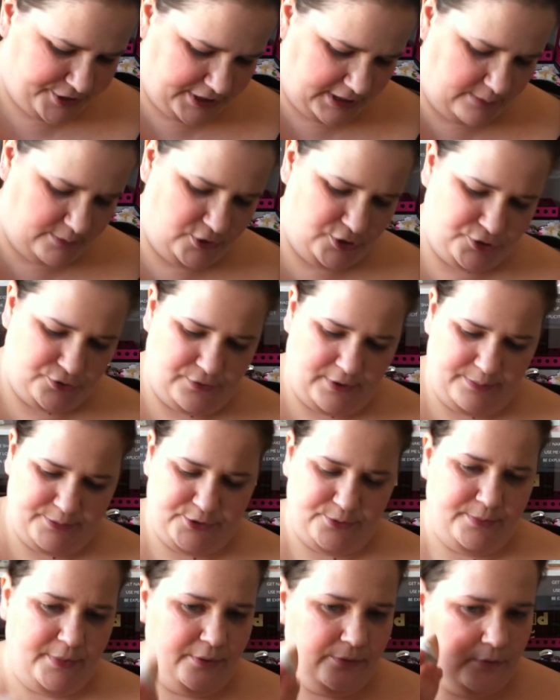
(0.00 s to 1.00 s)
so let me just grab
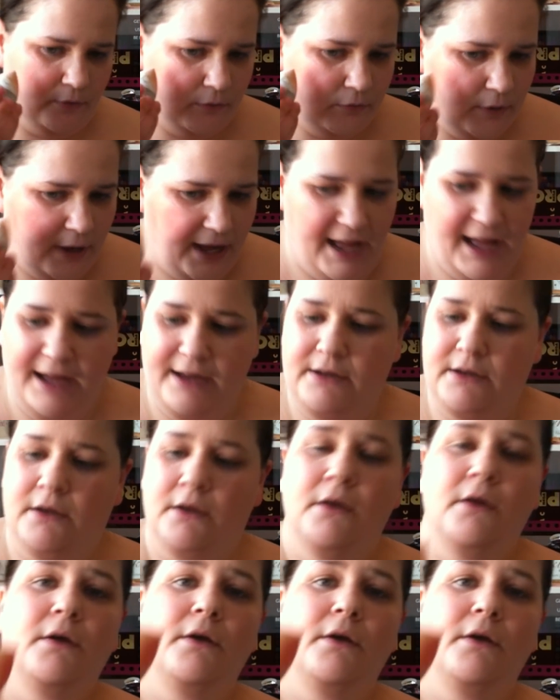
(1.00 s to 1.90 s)
some on. Oh, heck.